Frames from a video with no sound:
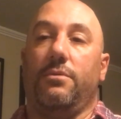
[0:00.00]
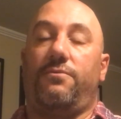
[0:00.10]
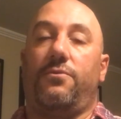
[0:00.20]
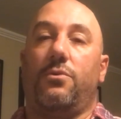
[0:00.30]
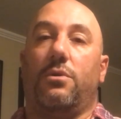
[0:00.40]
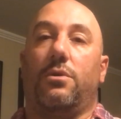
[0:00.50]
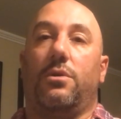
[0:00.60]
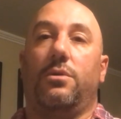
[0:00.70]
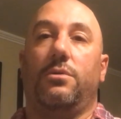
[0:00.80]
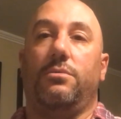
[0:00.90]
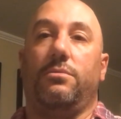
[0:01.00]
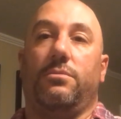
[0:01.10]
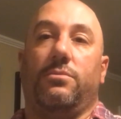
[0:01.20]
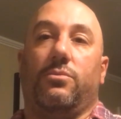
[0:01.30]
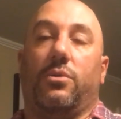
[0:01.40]
For
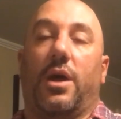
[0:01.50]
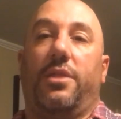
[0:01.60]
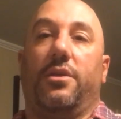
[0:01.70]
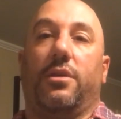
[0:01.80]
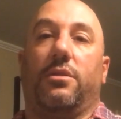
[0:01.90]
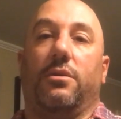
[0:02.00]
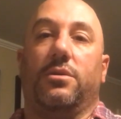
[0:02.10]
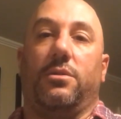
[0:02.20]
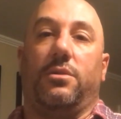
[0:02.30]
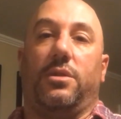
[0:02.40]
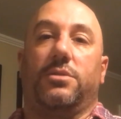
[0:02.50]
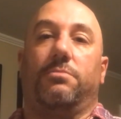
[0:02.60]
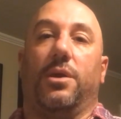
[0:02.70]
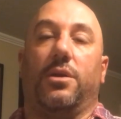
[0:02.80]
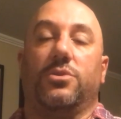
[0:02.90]
what I think this
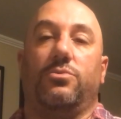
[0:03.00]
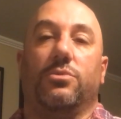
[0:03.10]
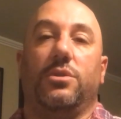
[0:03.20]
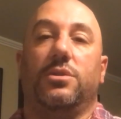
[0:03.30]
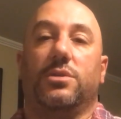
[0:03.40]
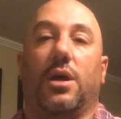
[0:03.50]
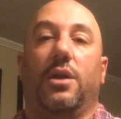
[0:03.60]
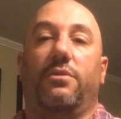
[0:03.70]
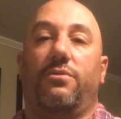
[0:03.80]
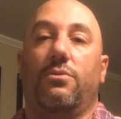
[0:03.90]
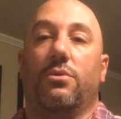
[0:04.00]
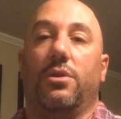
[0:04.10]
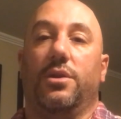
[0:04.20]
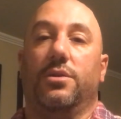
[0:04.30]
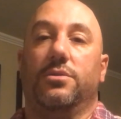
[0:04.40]
bike is really designed
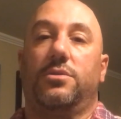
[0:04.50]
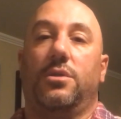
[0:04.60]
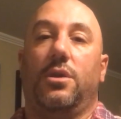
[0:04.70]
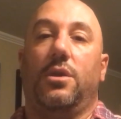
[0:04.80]
for is